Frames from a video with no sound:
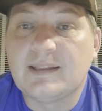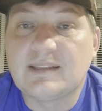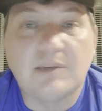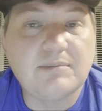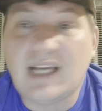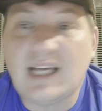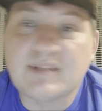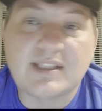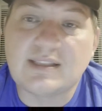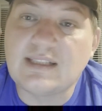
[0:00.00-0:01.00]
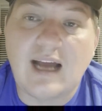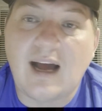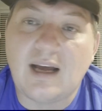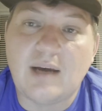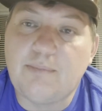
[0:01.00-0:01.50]
Sometimes it's
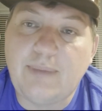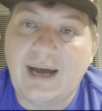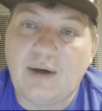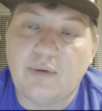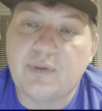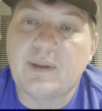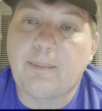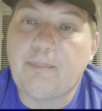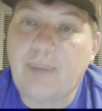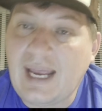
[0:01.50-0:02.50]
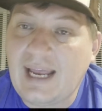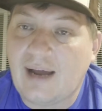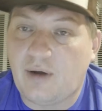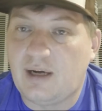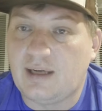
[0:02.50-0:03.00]
not about the
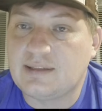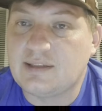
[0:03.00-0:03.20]
payout odds.